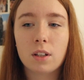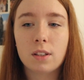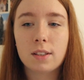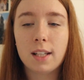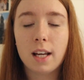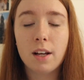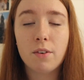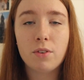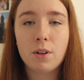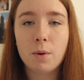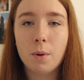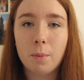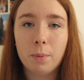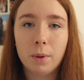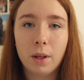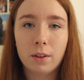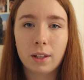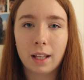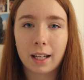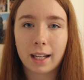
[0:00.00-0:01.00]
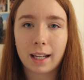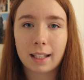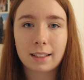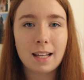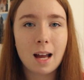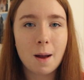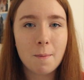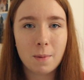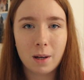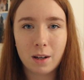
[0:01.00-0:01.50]
say if you upload like a
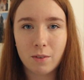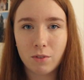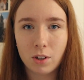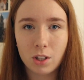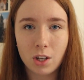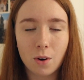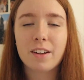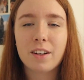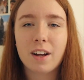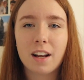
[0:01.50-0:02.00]
10-minute video